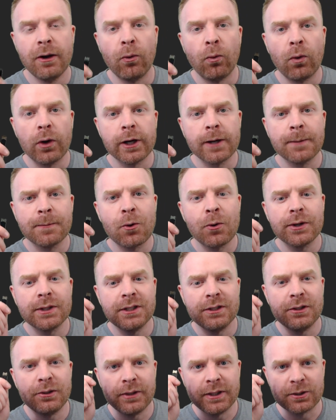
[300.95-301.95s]
What I'm going
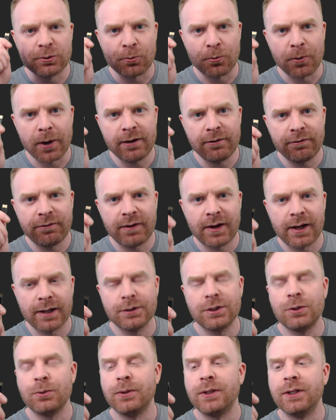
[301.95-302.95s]
to do is write
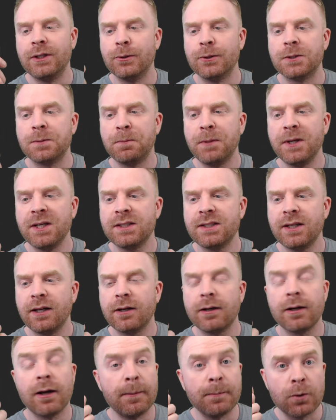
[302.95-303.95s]
files to a USB
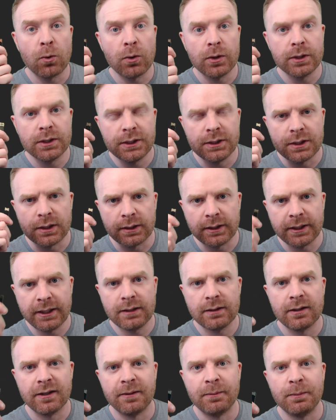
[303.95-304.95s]
stick, going to
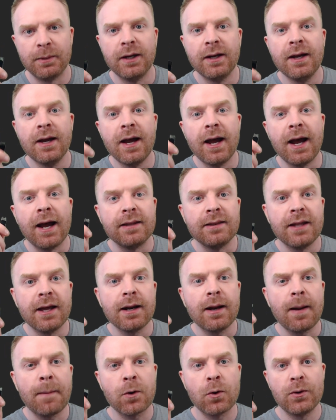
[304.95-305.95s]
delete them, and
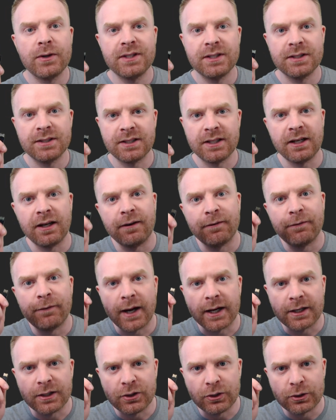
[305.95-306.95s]
then I'm going to see if
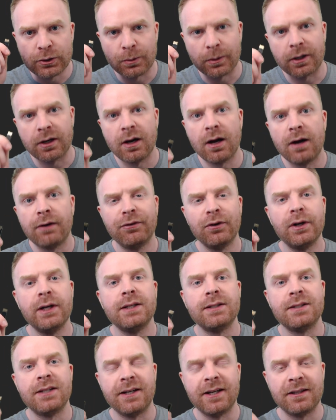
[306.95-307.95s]
I can use
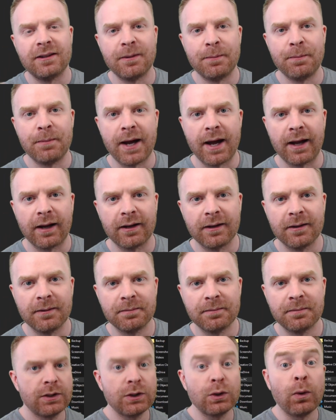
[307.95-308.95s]
Recoverit to get them back.
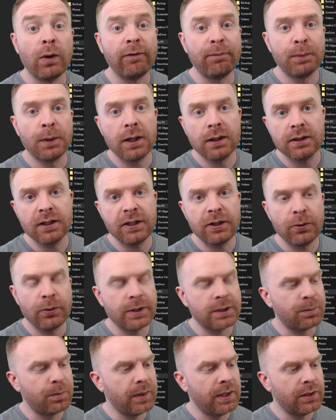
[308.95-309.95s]
So I've plugged the
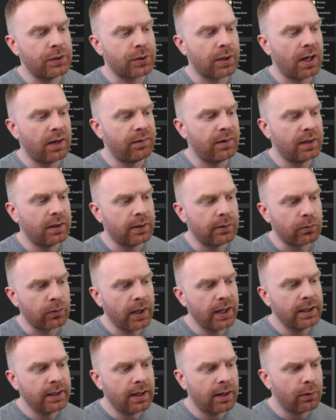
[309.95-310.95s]
USB drive in and
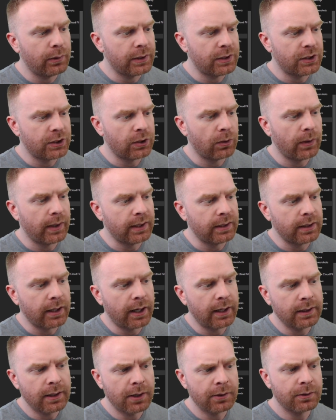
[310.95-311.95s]
right now it's showing
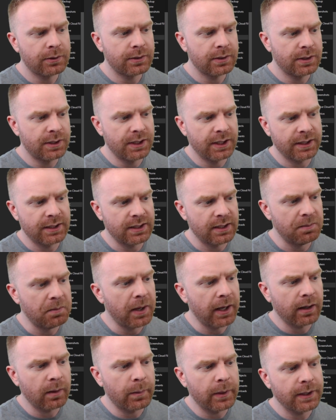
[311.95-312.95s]
960
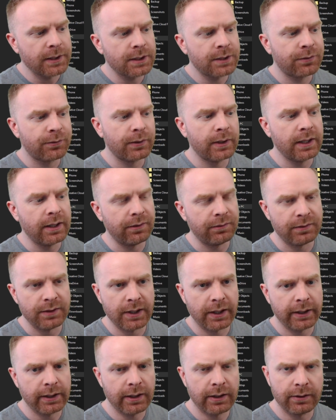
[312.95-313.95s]
megabytes free of
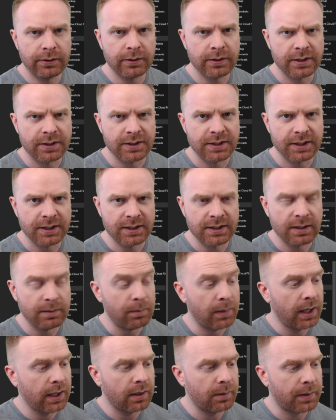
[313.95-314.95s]
960
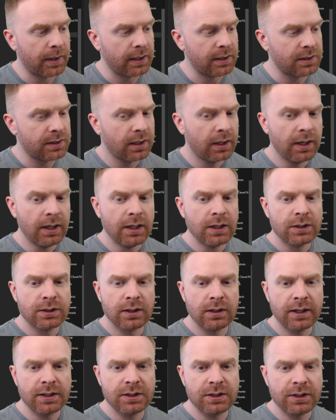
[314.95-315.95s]
megabytes.
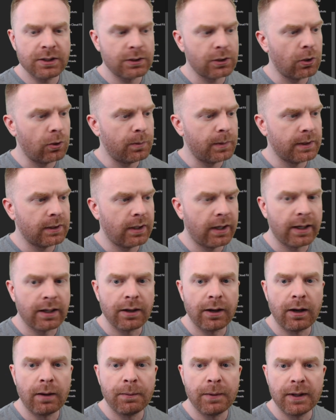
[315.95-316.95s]
So let's just open
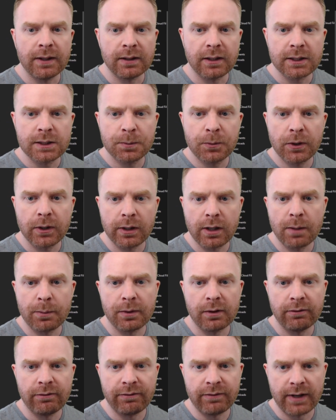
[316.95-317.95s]
that up and let's put a
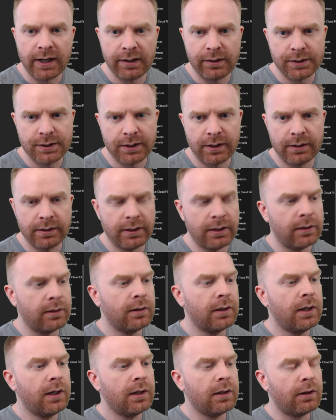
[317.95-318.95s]
couple of files on
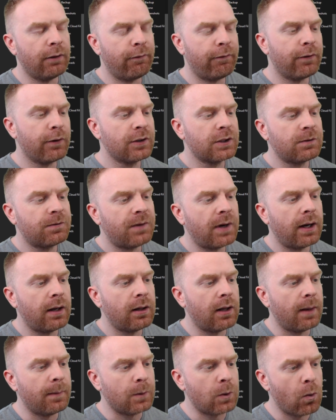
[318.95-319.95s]
there. The first
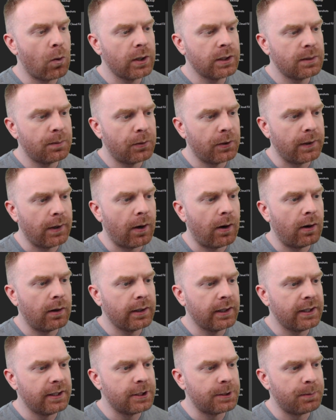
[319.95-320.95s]
file I'm going to put
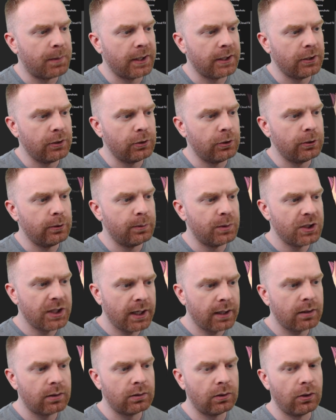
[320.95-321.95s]
on is my YouTube
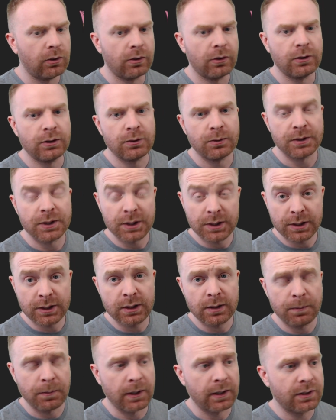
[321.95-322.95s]
channel logo. So it's
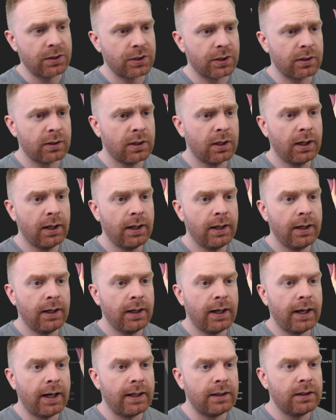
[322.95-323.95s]
just a picture
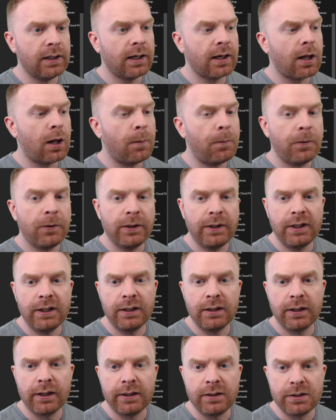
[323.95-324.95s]
and then I'll put
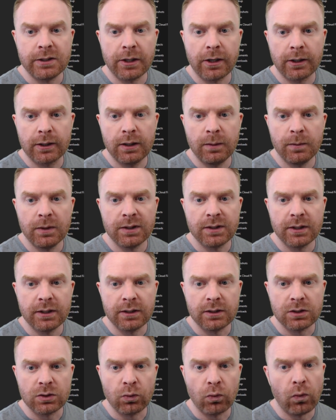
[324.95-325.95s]
in a document
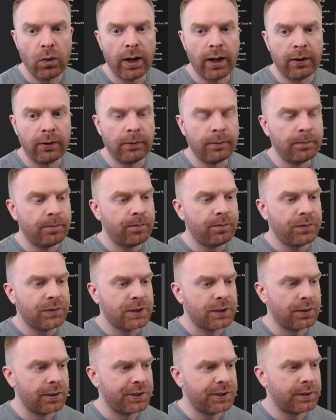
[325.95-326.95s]
as well.
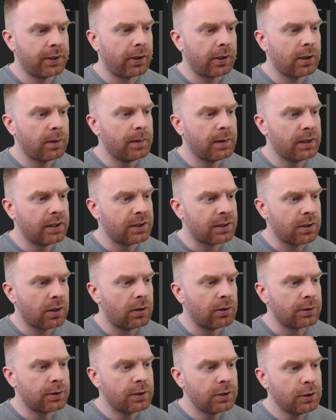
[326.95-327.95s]
So this document is
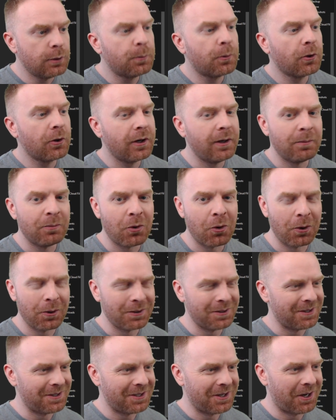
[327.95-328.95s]
called super
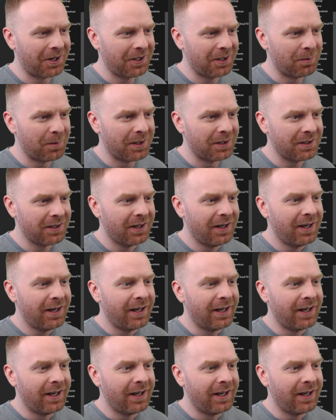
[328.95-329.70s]
important document.